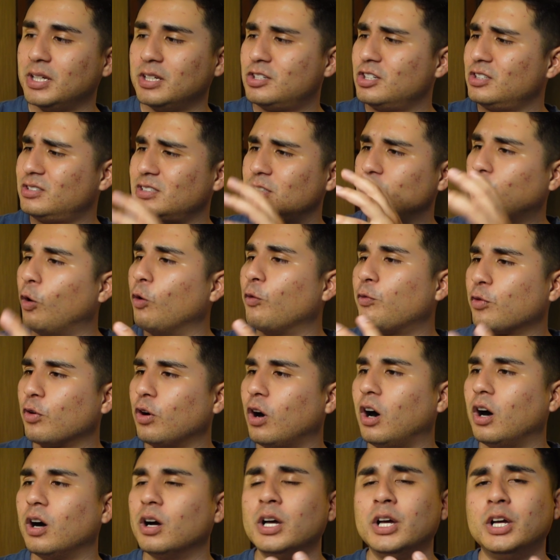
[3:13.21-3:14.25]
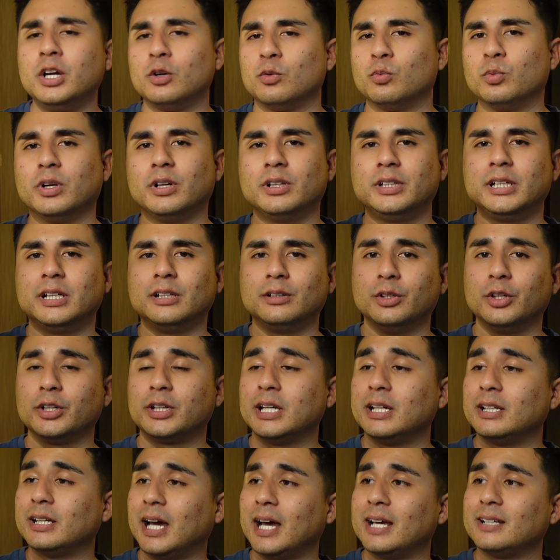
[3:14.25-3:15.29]
It's just an overall really
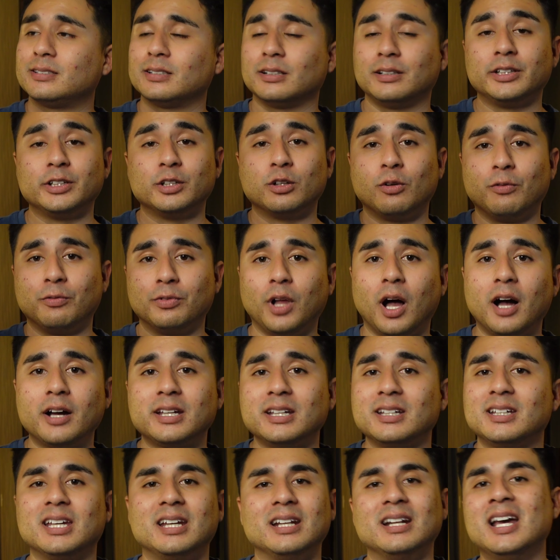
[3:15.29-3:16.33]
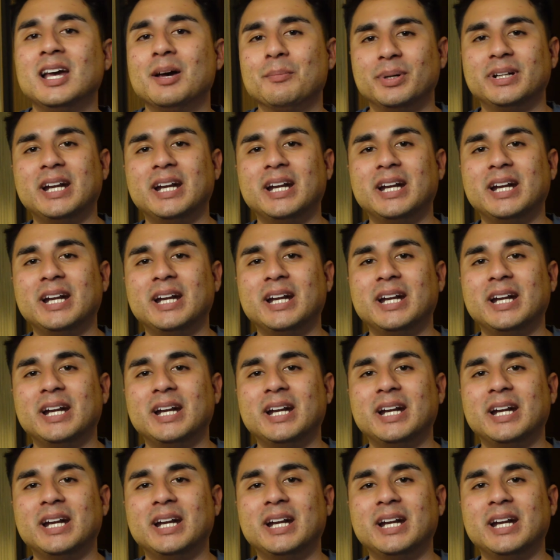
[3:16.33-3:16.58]
looking nice little vlogging kit.